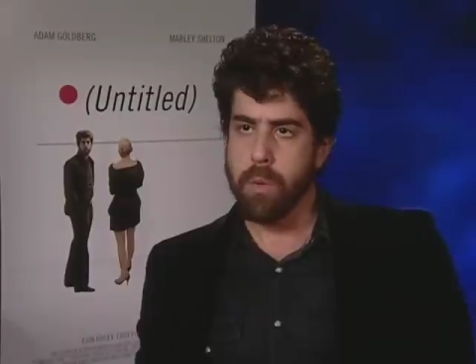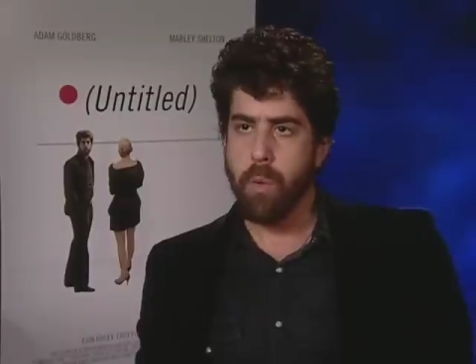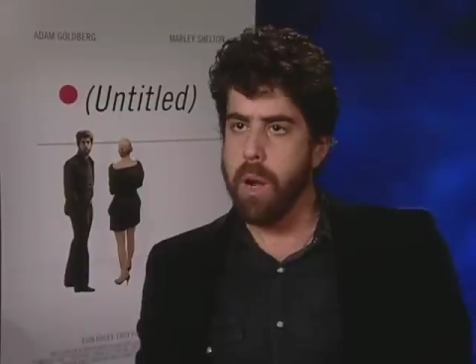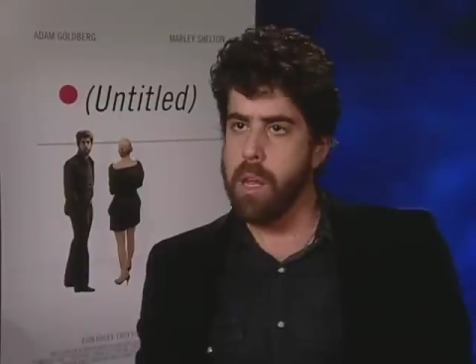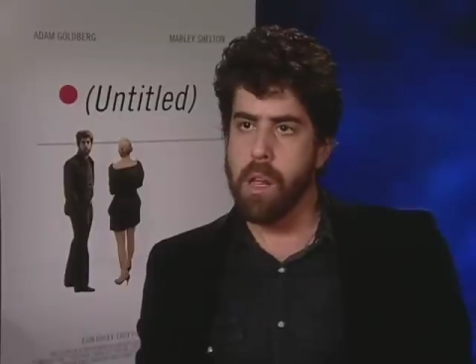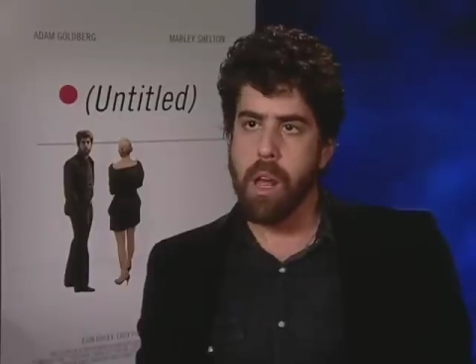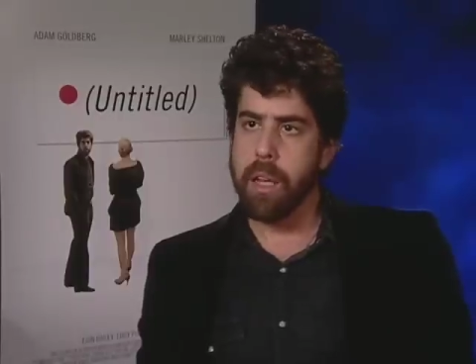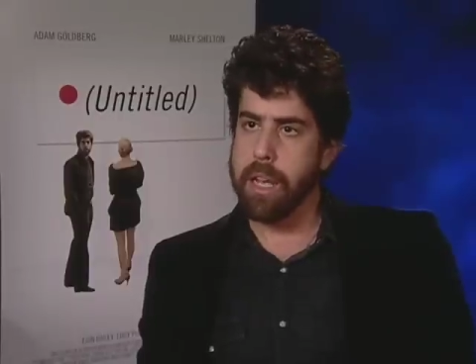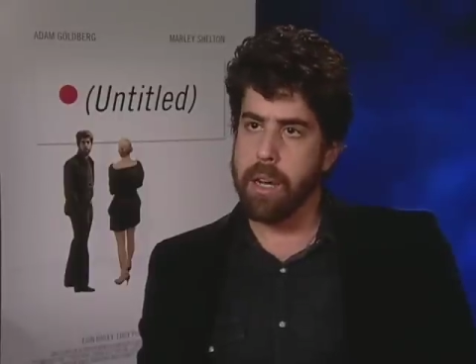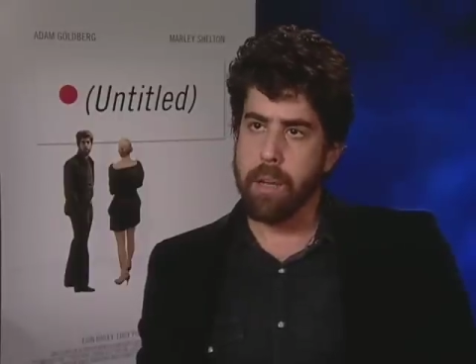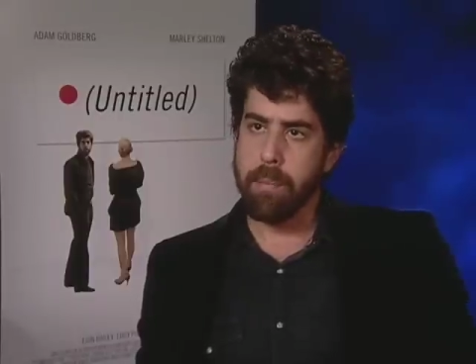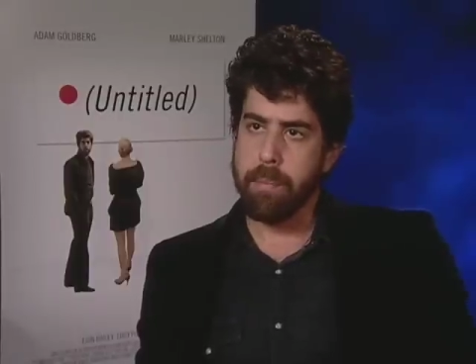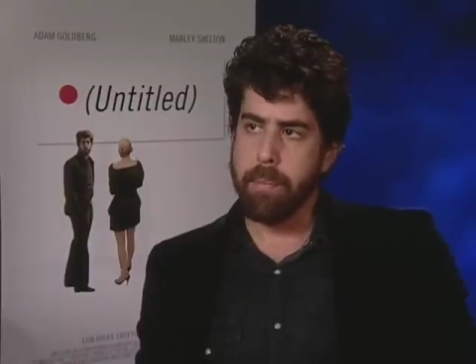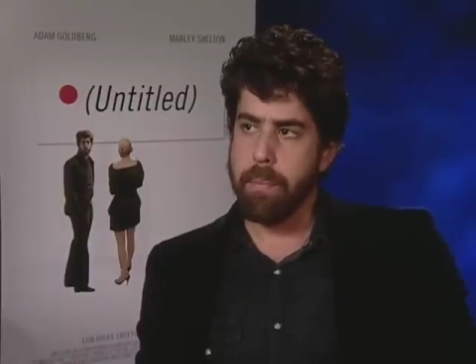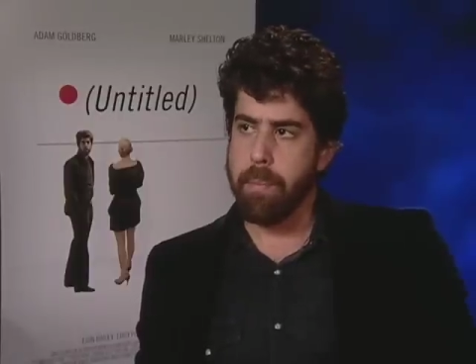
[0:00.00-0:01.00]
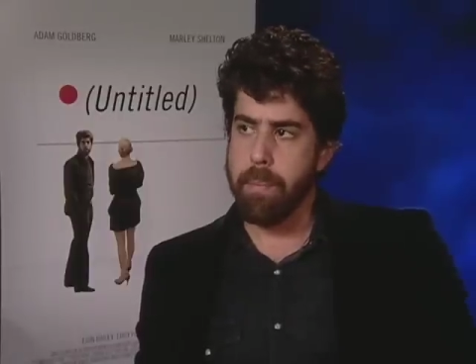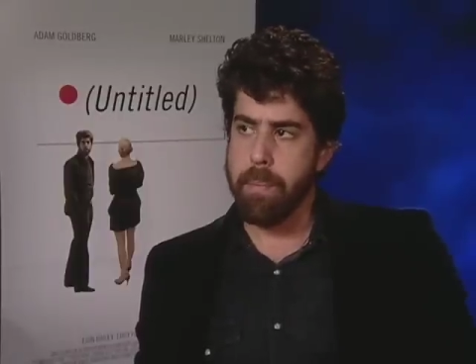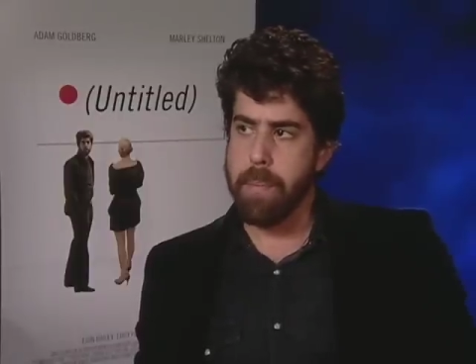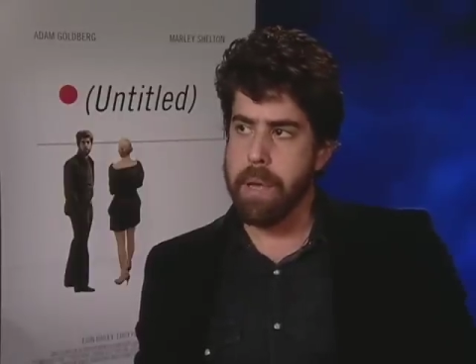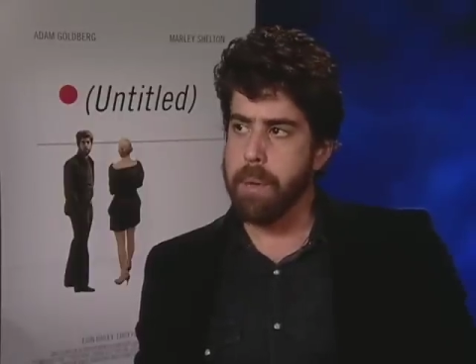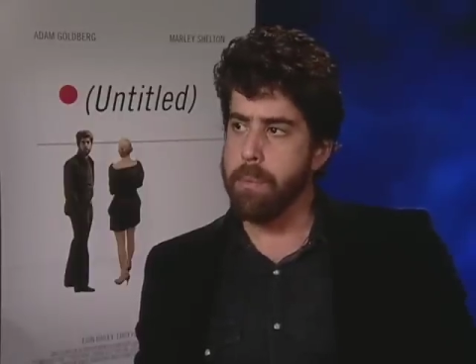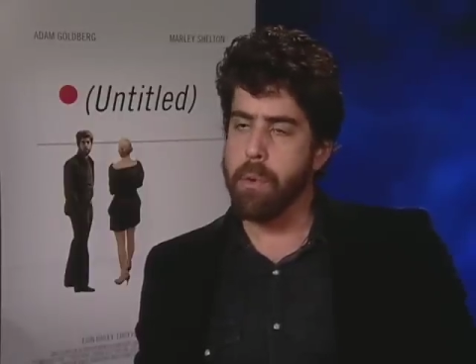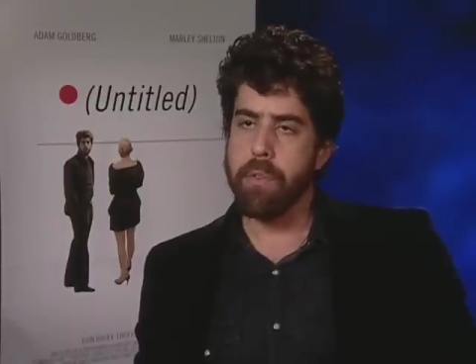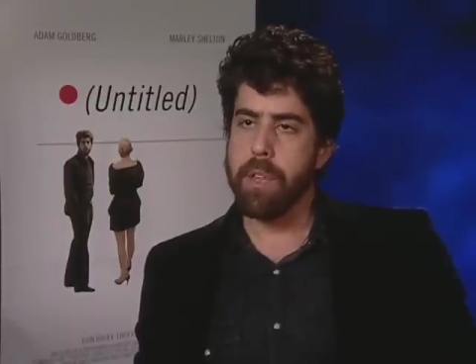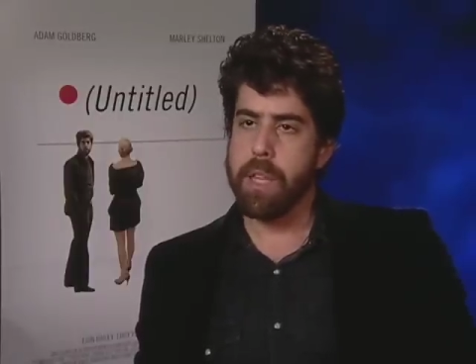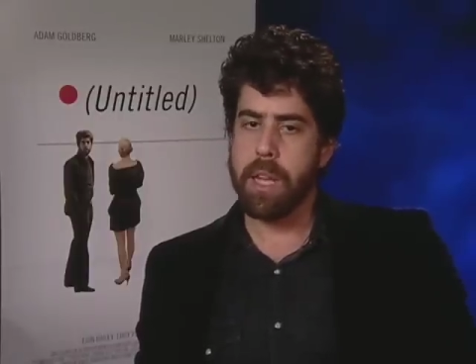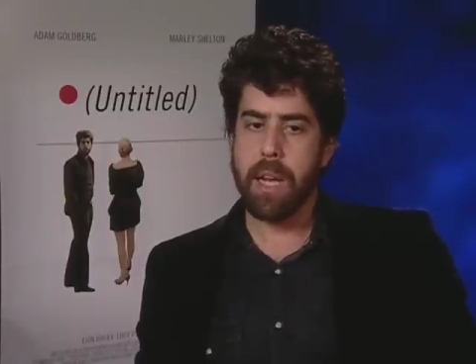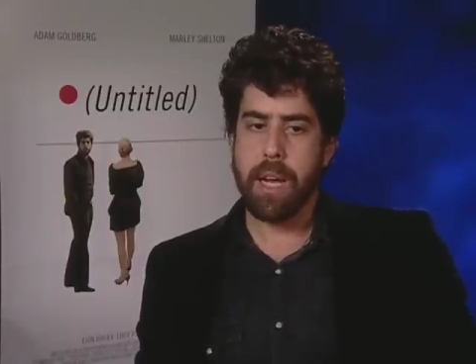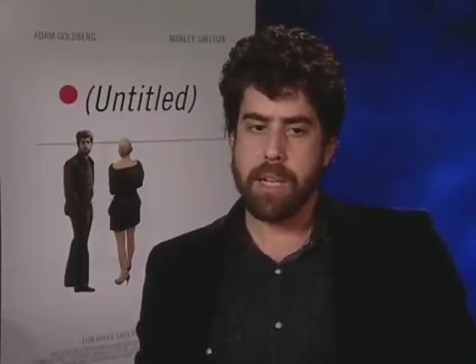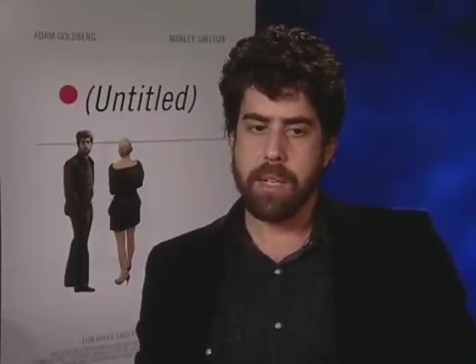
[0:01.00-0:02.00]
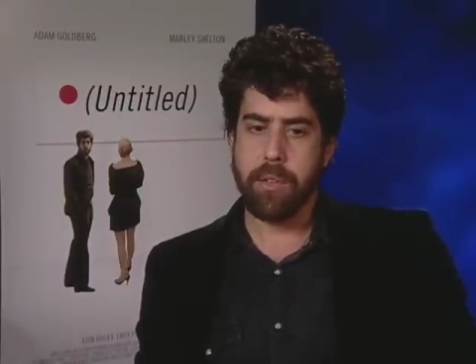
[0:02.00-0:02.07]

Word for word: in a while, I'll get a big movie that I